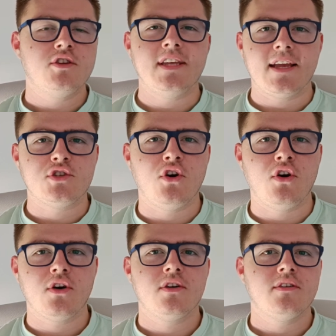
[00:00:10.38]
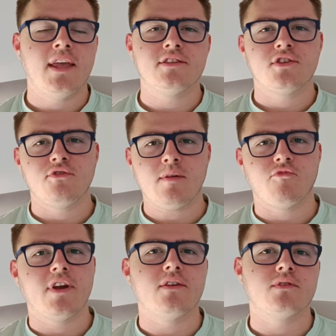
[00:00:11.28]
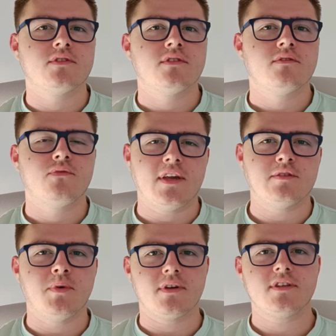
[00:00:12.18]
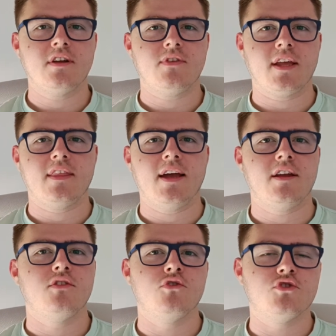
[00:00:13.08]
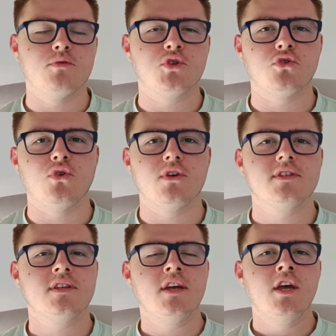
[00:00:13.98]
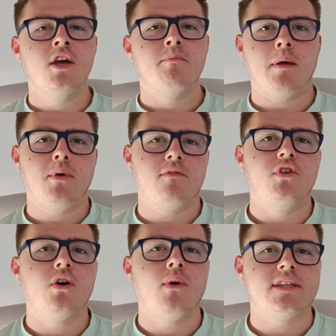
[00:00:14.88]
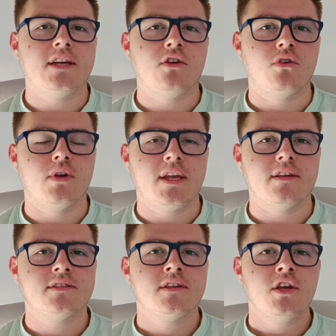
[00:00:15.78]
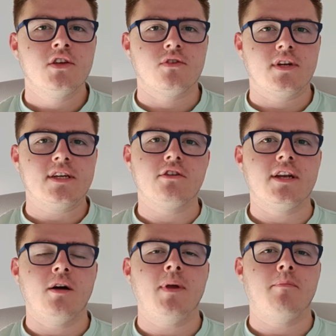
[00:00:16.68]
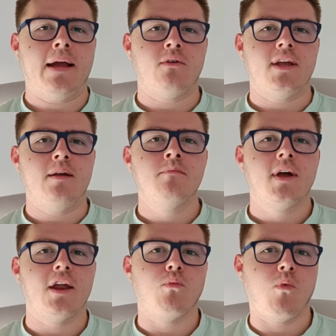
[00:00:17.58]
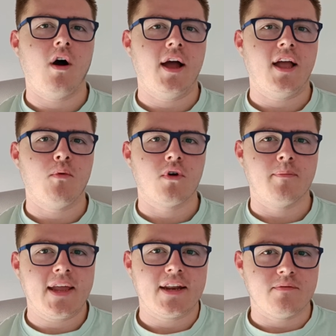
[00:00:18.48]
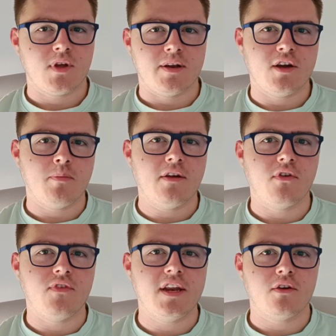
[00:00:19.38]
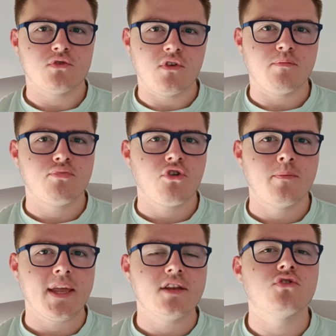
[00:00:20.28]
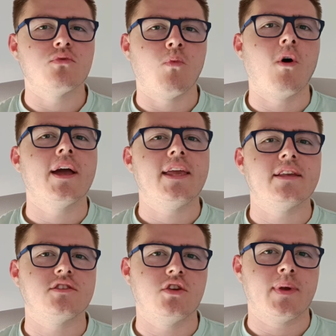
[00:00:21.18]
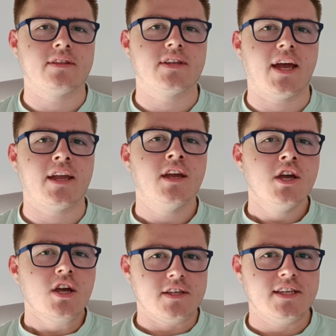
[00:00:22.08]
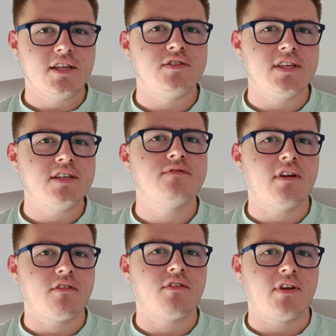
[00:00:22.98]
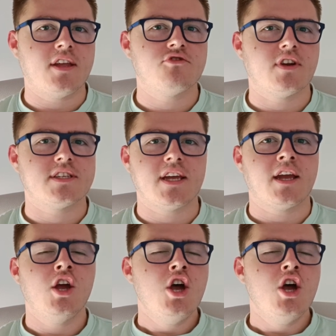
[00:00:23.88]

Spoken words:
TikTok, Instagram Reels, Facebook, stuff like that, YouTube Shorts. Maybe you have no idea who he is. So I'm going to tell you a little bit about him and why I want to make a little bit of a video sort of probing into what he is doing today. Because this is very, very interesting.